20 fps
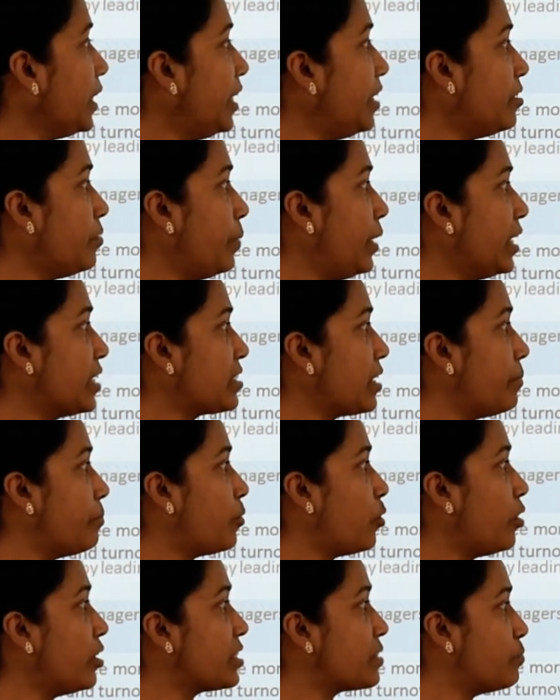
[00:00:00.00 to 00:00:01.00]
It makes
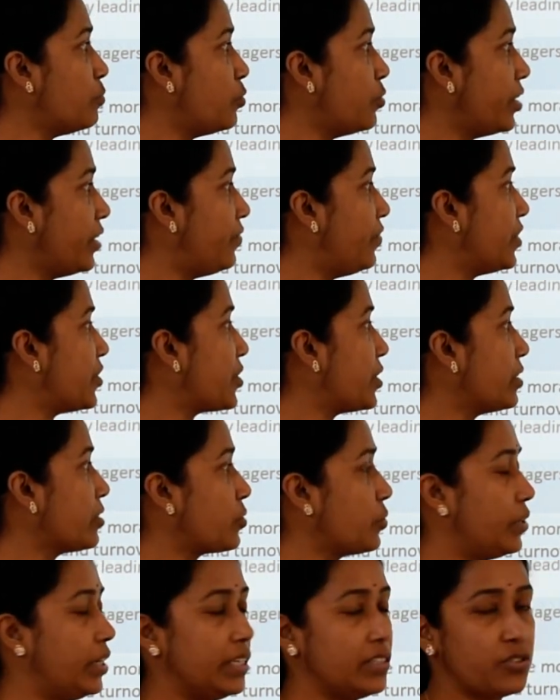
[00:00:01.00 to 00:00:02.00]
employees more efficient,
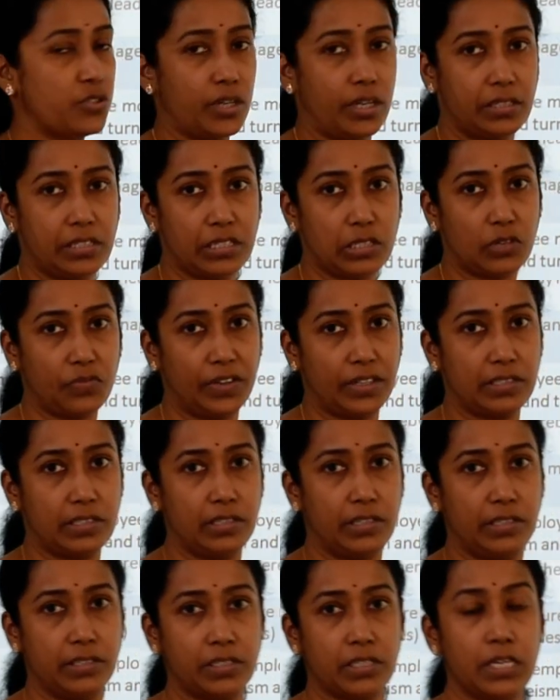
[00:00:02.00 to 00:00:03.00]
so less chances of
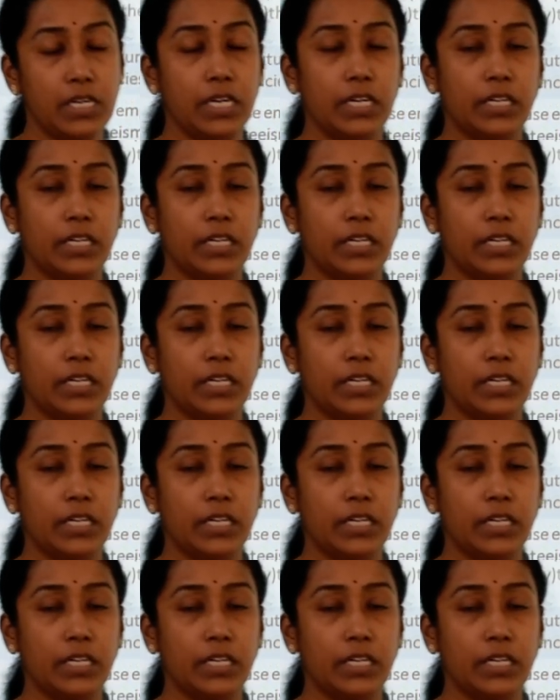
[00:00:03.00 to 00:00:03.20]
accidents.